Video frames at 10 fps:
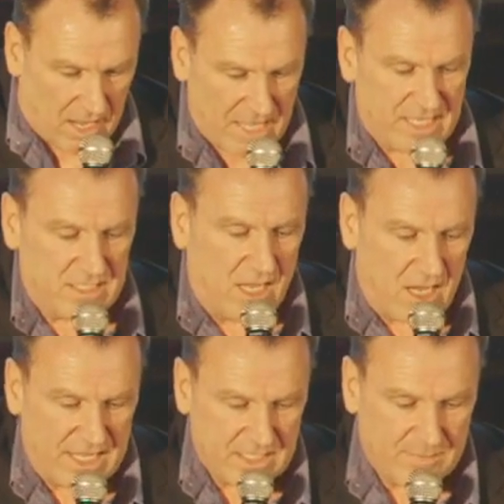And he's the
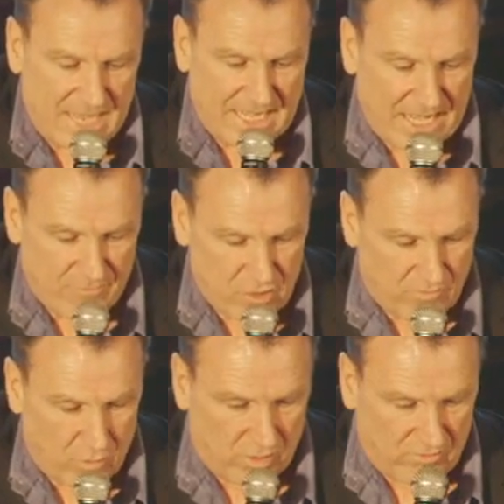highest batting average
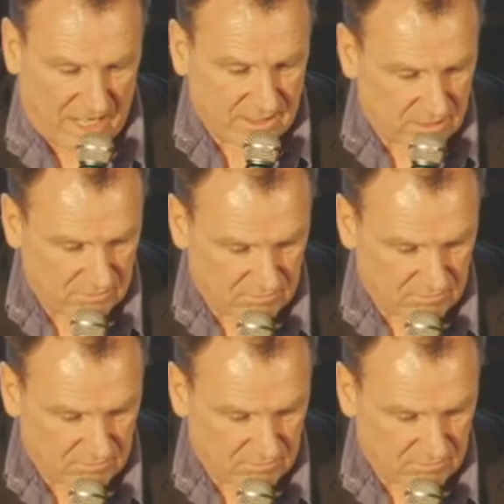of all, right?